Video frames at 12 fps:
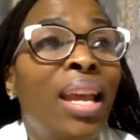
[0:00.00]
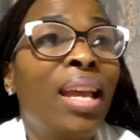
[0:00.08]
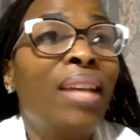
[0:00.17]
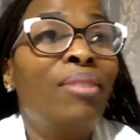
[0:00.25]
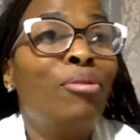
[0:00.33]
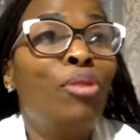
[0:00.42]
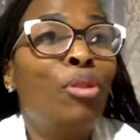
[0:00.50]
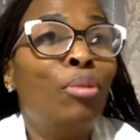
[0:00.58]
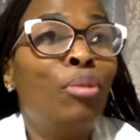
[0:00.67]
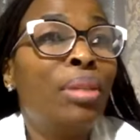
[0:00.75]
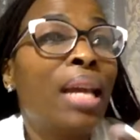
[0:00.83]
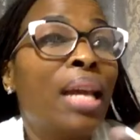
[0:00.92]
uh, you
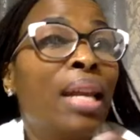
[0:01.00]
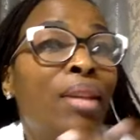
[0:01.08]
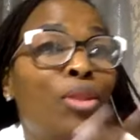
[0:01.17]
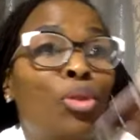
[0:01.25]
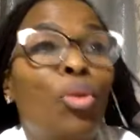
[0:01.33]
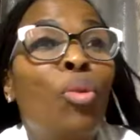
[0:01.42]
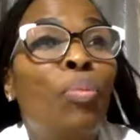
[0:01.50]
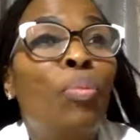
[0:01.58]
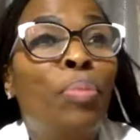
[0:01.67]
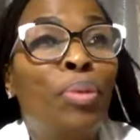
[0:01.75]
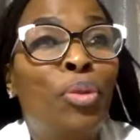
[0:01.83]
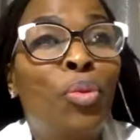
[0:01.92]
know sunlight soap
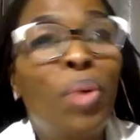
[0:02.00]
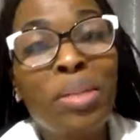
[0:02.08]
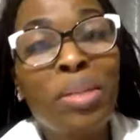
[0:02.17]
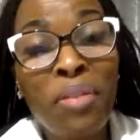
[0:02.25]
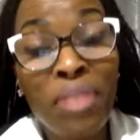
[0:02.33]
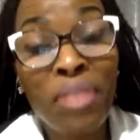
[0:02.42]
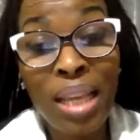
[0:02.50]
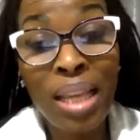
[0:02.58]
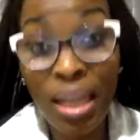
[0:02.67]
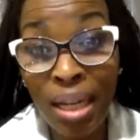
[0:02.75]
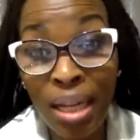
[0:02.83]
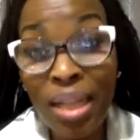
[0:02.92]
to wash my face
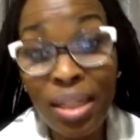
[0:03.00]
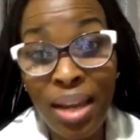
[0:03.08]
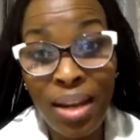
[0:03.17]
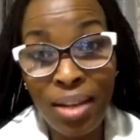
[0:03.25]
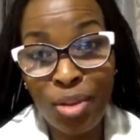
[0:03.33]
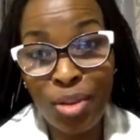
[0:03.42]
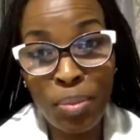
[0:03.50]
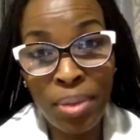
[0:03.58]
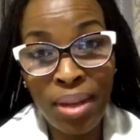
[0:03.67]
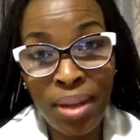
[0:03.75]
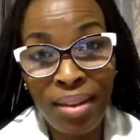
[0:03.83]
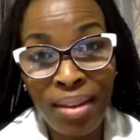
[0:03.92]
and the green sunlight soap,
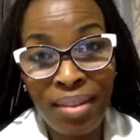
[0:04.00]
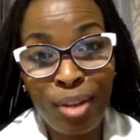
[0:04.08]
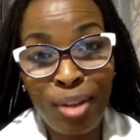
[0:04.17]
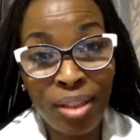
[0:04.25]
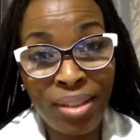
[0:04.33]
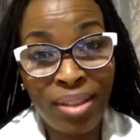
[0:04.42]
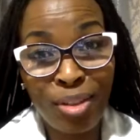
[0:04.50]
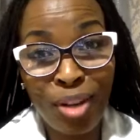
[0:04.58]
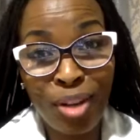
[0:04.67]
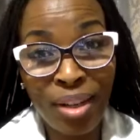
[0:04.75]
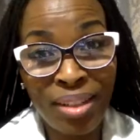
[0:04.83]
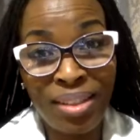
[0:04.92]
ne? not
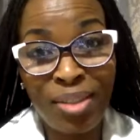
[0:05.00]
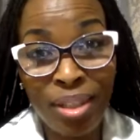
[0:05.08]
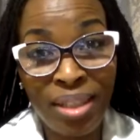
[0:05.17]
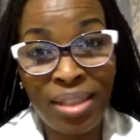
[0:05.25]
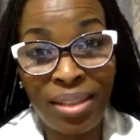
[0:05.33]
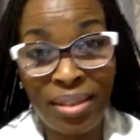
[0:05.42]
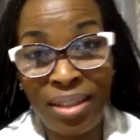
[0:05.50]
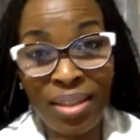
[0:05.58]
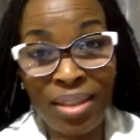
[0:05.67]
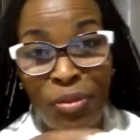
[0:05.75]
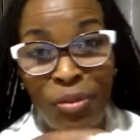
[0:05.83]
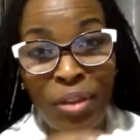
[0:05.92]
not not
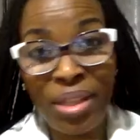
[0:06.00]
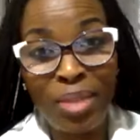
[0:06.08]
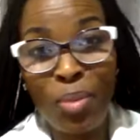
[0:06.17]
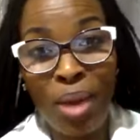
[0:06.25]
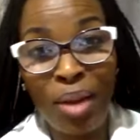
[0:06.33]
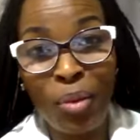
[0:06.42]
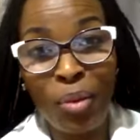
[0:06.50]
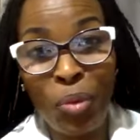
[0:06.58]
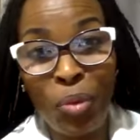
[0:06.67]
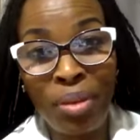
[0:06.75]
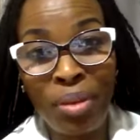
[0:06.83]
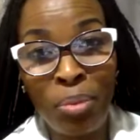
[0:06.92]
this fancy one
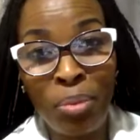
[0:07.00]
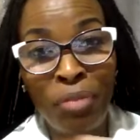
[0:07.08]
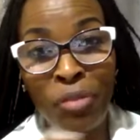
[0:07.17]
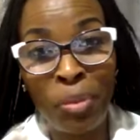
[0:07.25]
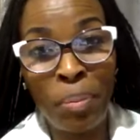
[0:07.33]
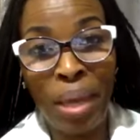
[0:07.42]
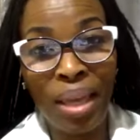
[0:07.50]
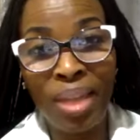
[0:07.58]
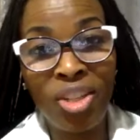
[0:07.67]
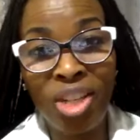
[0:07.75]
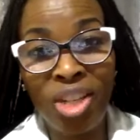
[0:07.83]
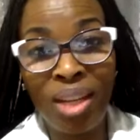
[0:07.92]
with the beautiful
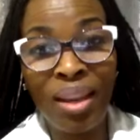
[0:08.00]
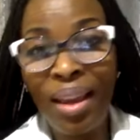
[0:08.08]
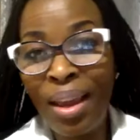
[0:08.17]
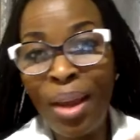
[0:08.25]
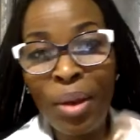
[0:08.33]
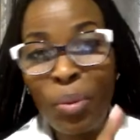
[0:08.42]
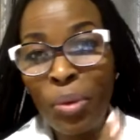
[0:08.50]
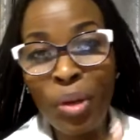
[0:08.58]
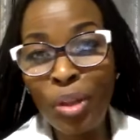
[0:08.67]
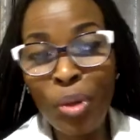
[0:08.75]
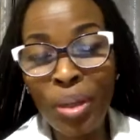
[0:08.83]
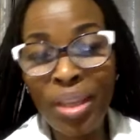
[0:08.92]
packaging. We're
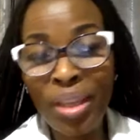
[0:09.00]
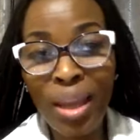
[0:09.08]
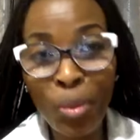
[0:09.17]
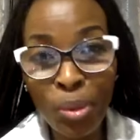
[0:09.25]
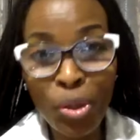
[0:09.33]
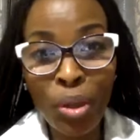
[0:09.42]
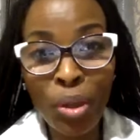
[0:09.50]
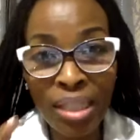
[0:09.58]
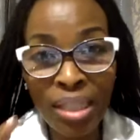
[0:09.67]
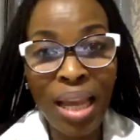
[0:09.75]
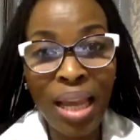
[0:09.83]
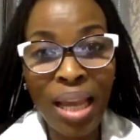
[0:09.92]
not talking that. We're talking
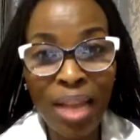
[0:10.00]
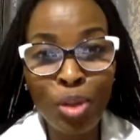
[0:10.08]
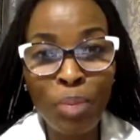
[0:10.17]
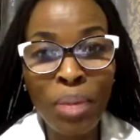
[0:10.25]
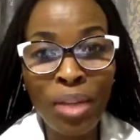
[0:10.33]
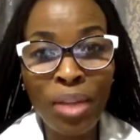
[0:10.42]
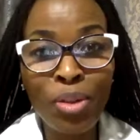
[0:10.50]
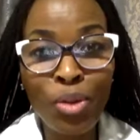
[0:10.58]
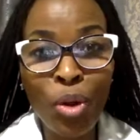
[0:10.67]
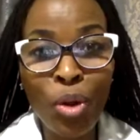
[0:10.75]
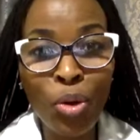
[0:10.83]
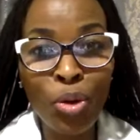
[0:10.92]
sunlight soap that you
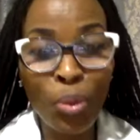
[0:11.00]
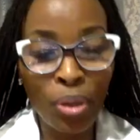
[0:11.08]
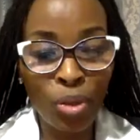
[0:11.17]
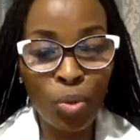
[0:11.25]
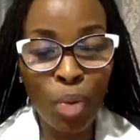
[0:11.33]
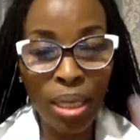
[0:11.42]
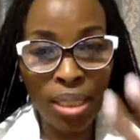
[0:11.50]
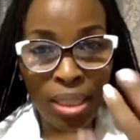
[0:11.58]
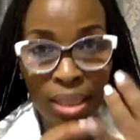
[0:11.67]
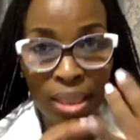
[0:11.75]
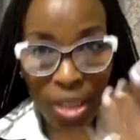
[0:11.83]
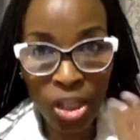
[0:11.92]
know you're going to wash
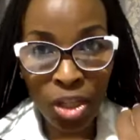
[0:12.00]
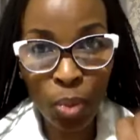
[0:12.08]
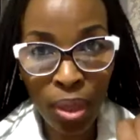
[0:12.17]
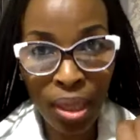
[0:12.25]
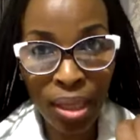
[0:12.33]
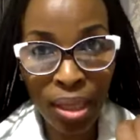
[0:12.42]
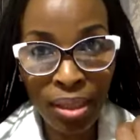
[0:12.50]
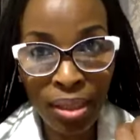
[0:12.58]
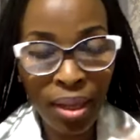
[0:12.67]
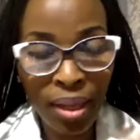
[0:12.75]
the dishes with it,